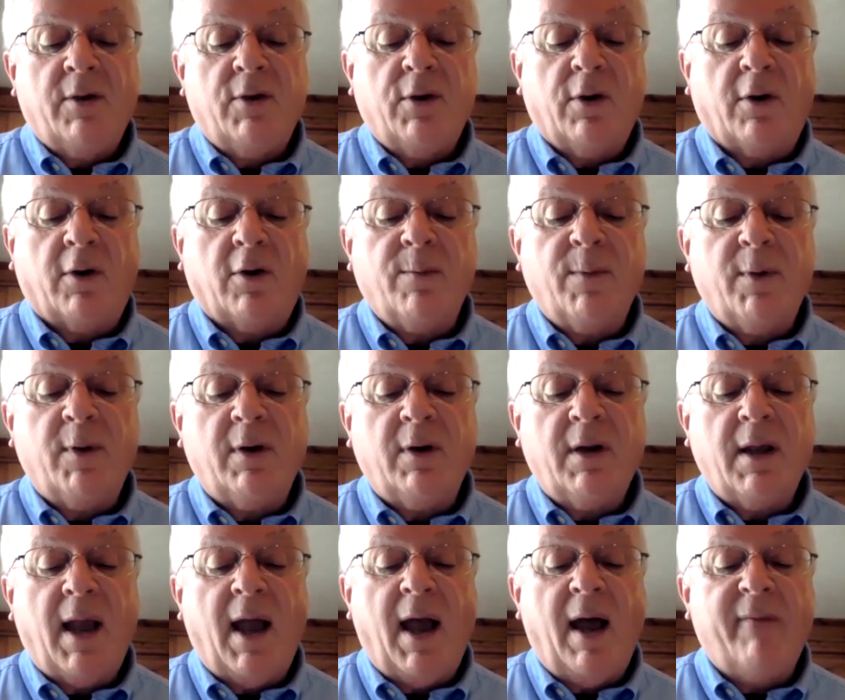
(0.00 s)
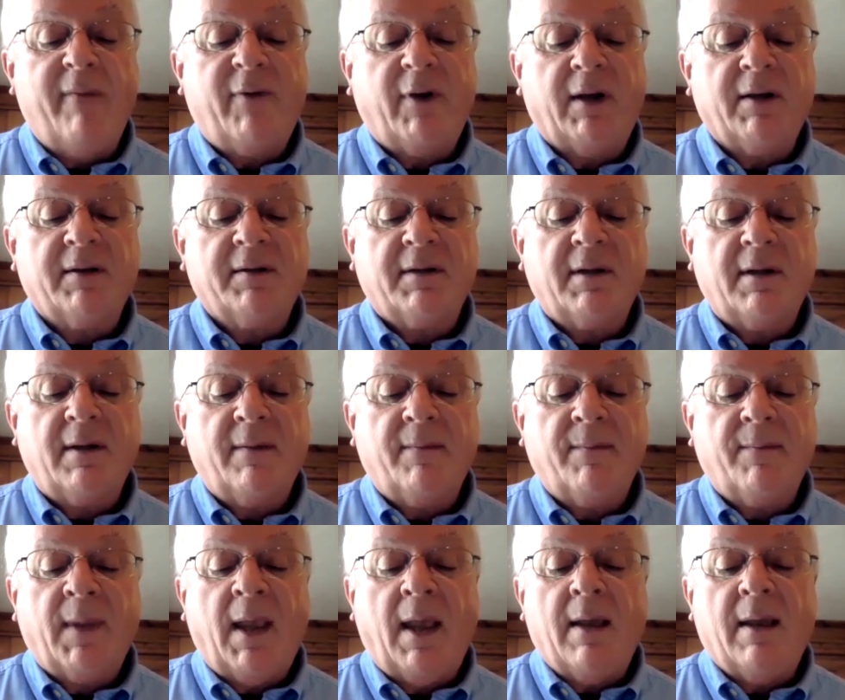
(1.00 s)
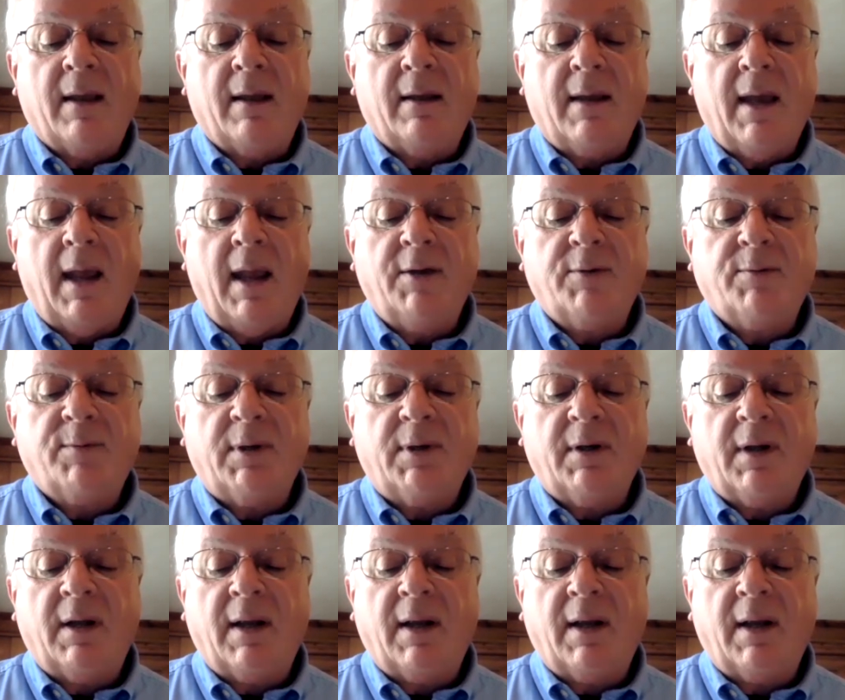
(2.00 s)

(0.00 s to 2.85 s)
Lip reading: Your community advocacy, engagement,